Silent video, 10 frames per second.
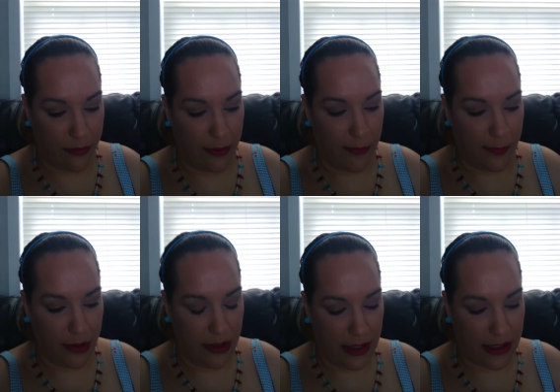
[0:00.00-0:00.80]
by
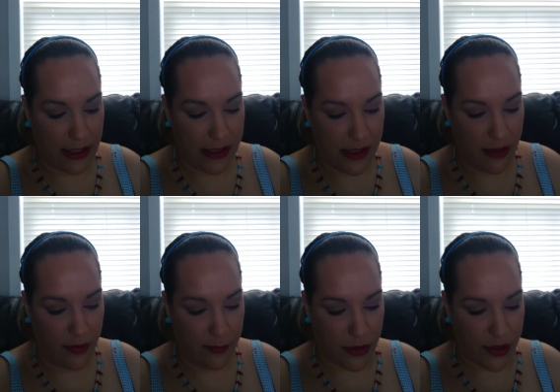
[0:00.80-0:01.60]
remembering that God's
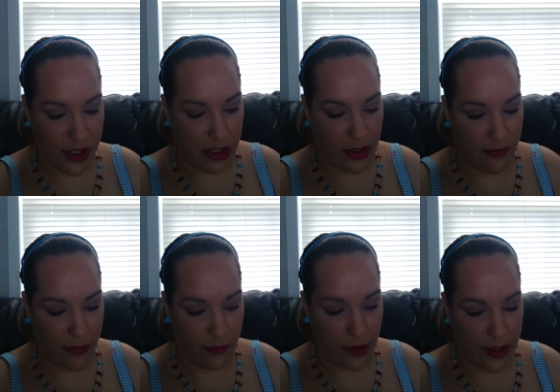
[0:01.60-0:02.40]
love and mercy
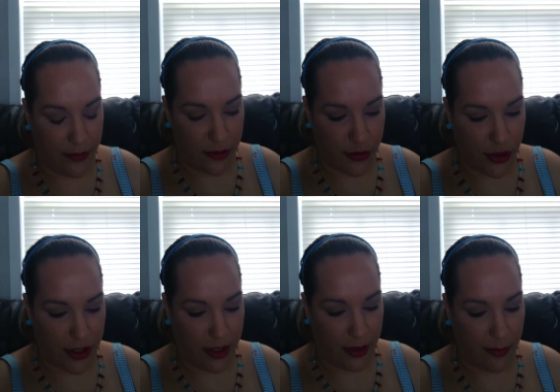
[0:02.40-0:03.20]
never run out or
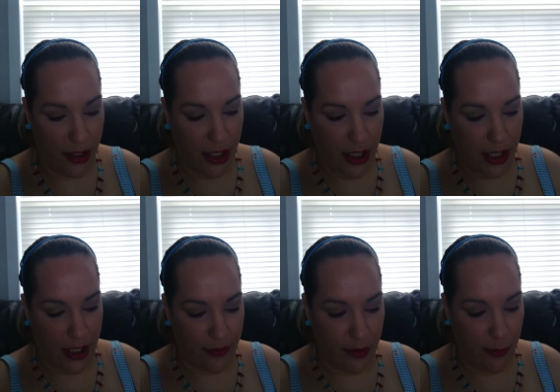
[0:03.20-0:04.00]
dry up.
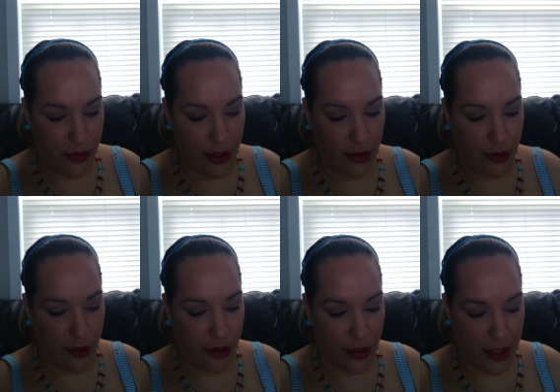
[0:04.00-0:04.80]
Every morning,
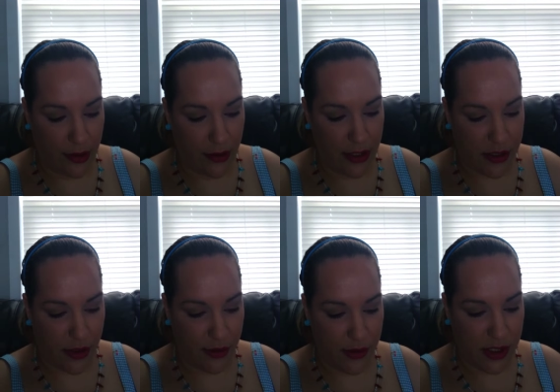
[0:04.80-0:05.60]
your Creator
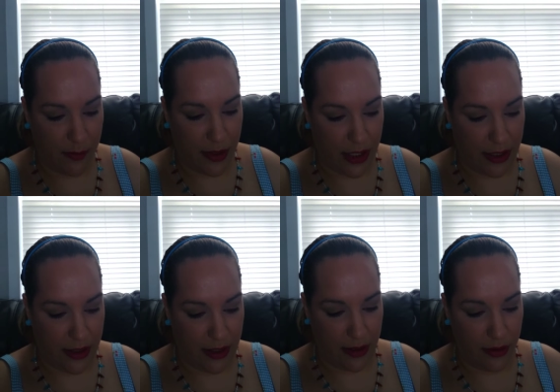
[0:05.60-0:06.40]
has a new supply
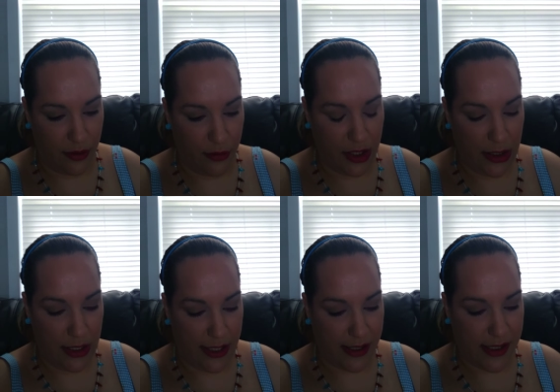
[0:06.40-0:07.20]
that you
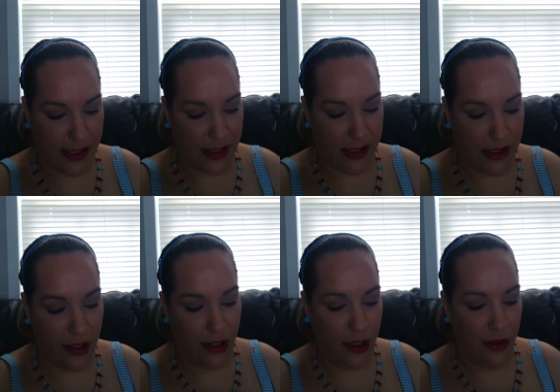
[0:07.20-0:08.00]
can access
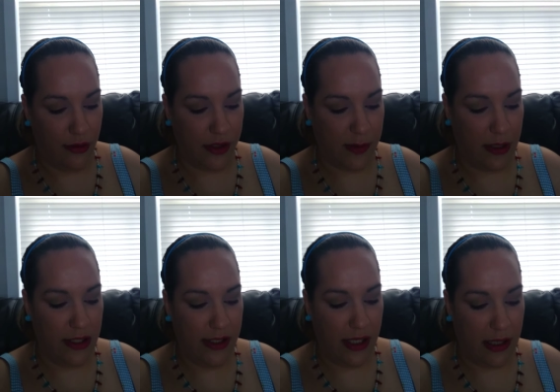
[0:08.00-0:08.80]
through
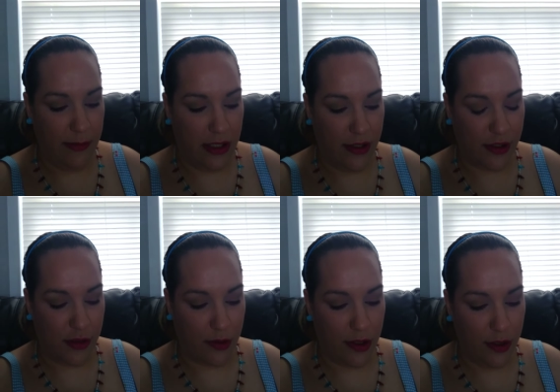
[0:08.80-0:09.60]
spending time in
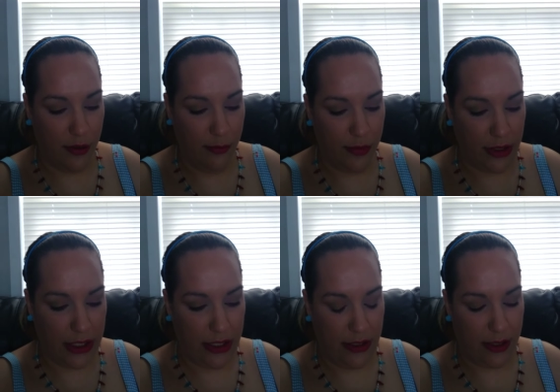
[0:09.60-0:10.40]
His Word,
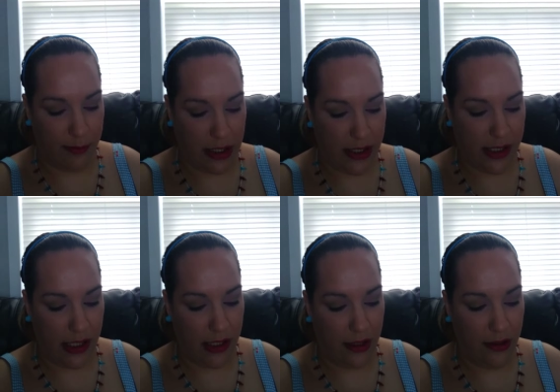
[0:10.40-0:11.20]
praying, and
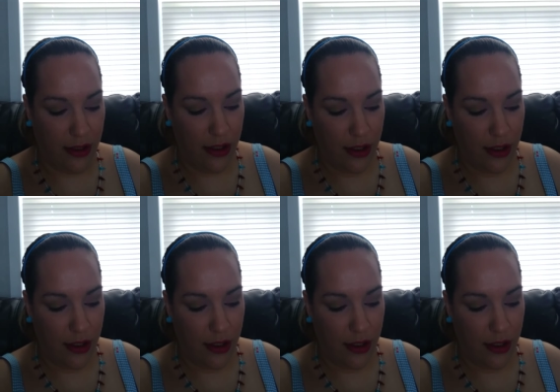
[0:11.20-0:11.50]
meditating.